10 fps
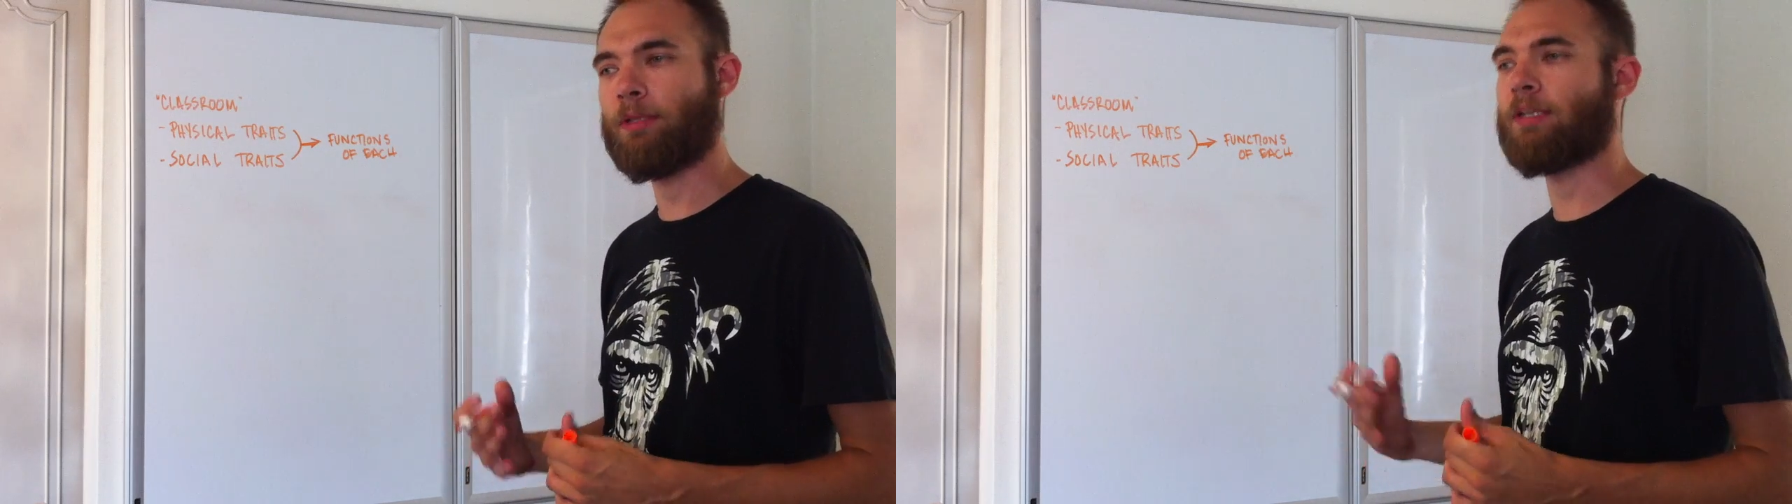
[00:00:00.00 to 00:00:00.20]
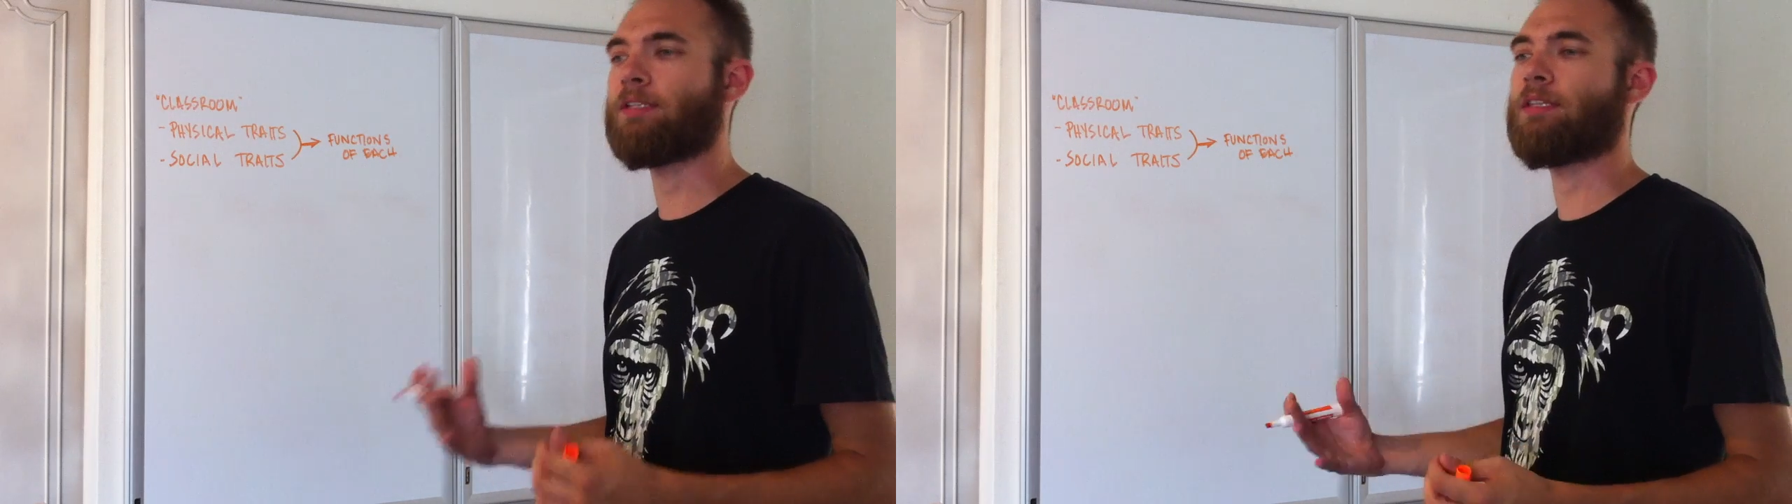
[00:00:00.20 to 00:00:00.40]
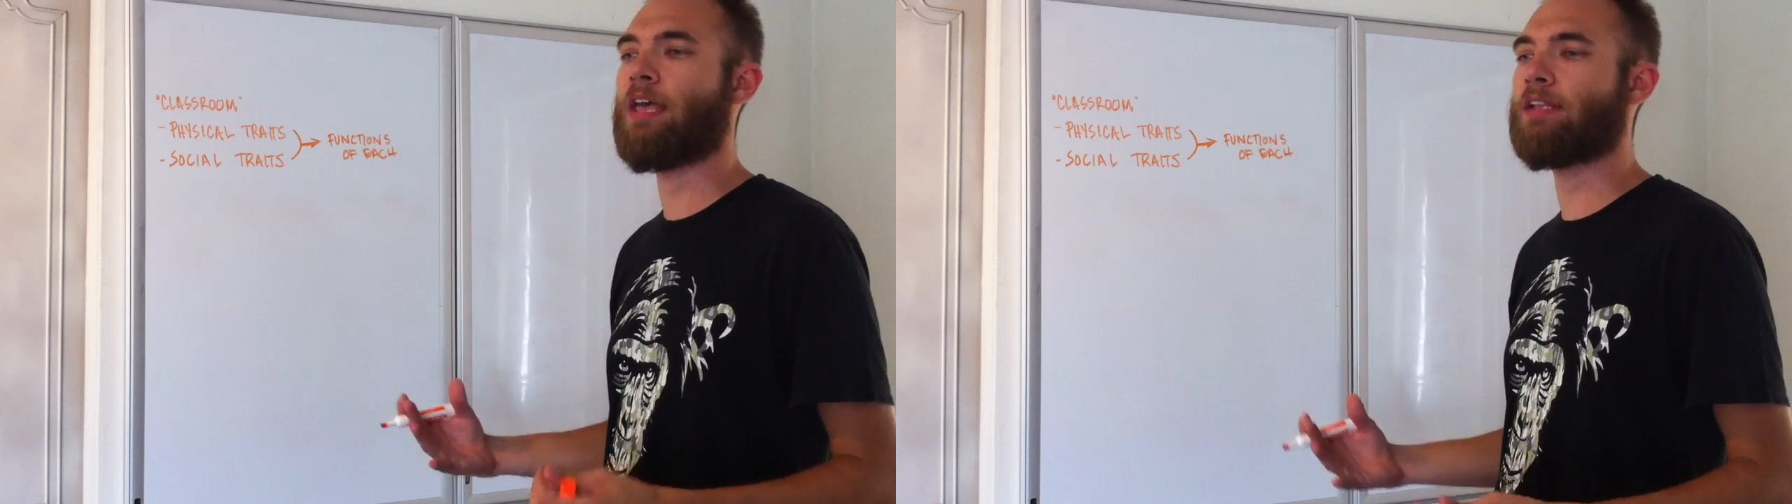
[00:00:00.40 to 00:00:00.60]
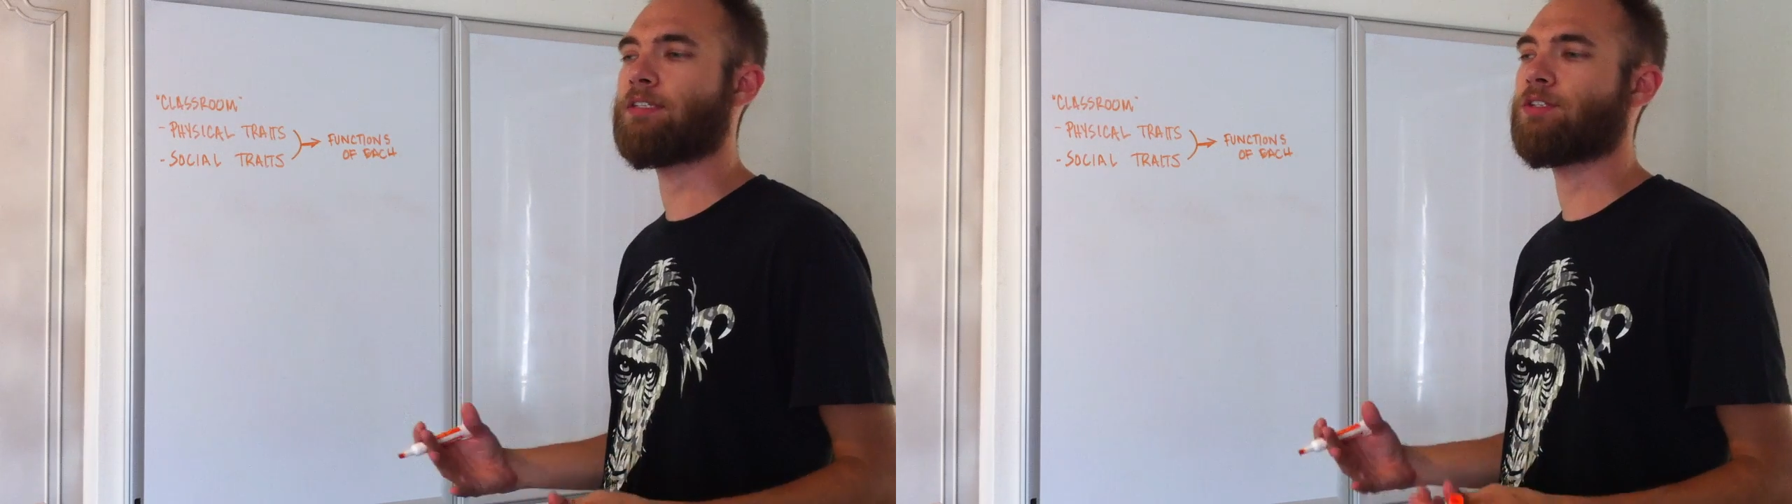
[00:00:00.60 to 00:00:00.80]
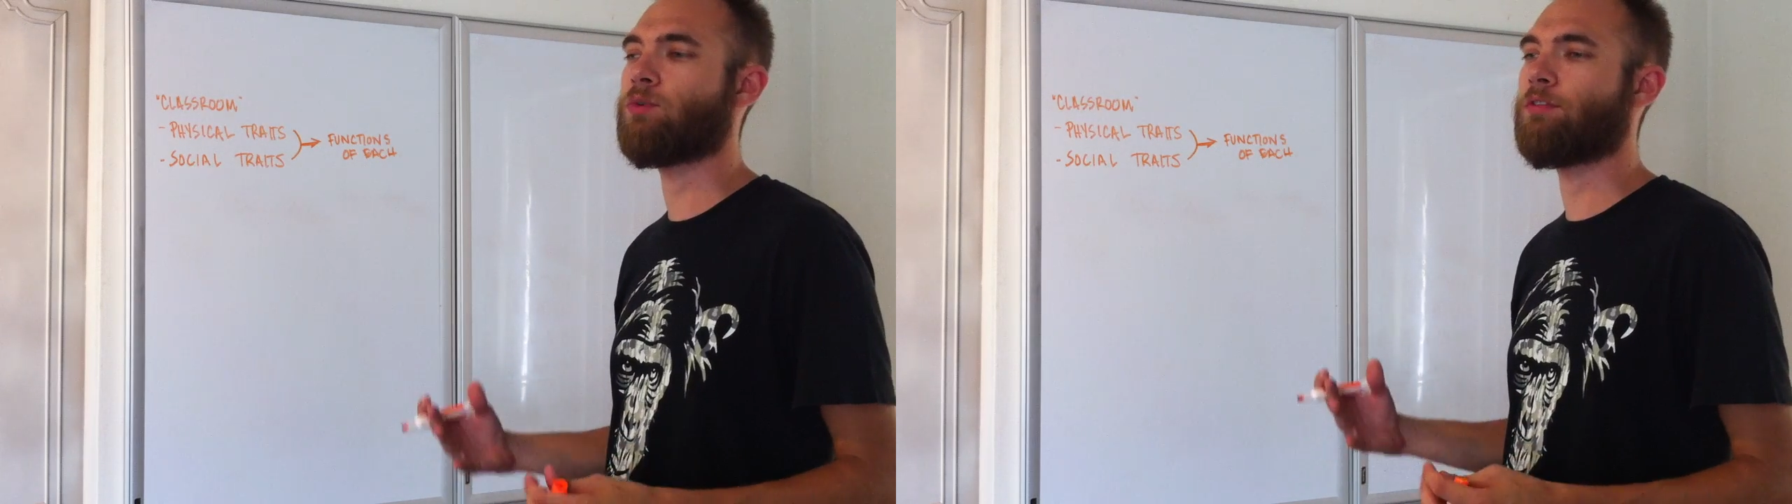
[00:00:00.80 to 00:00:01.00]
because
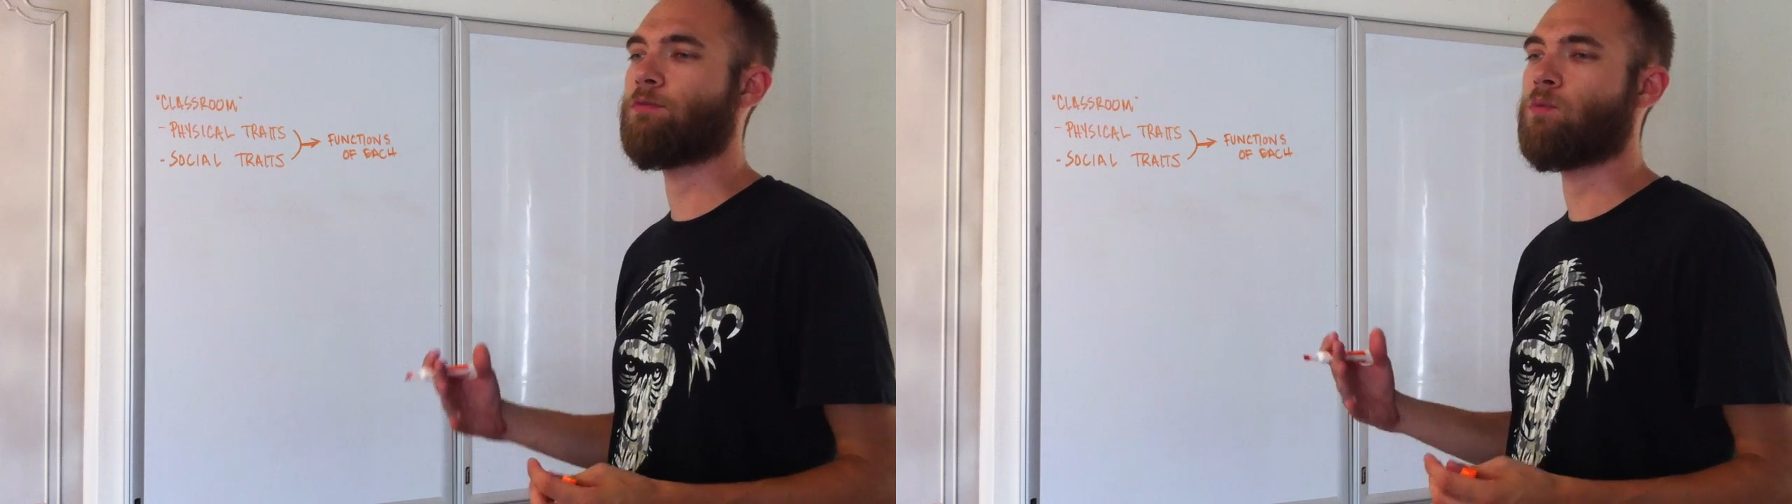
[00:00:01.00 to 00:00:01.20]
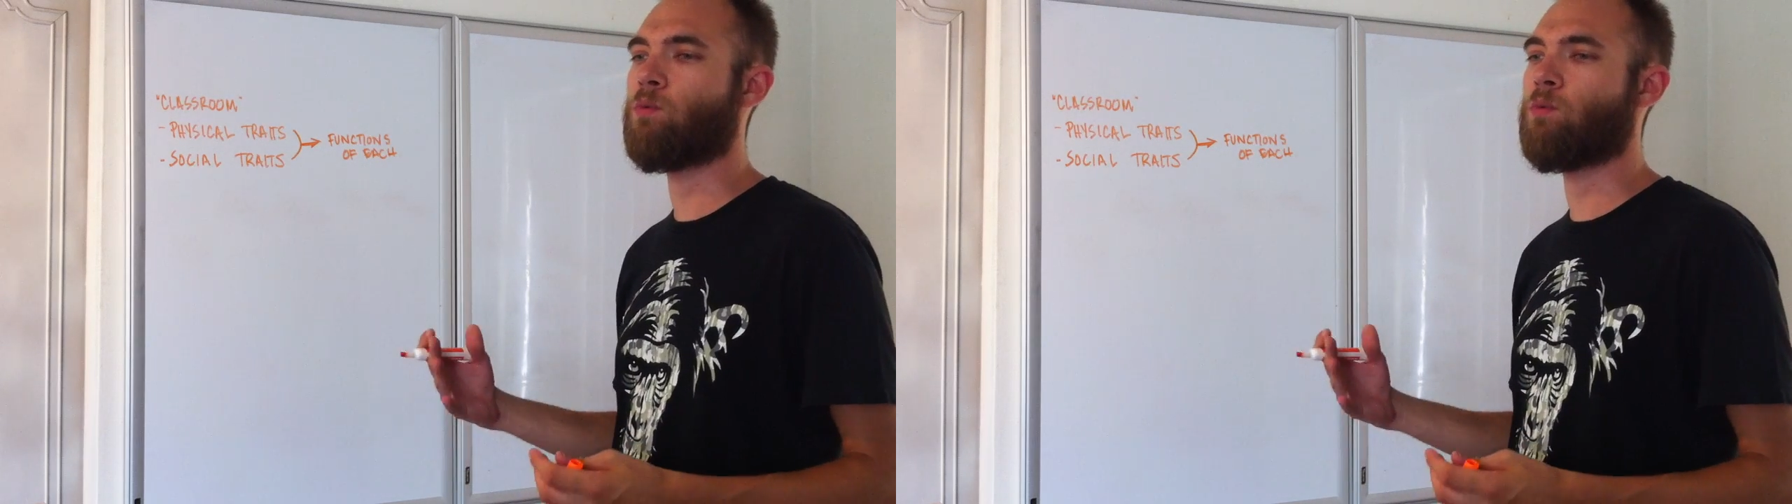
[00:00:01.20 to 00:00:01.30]
that's sort of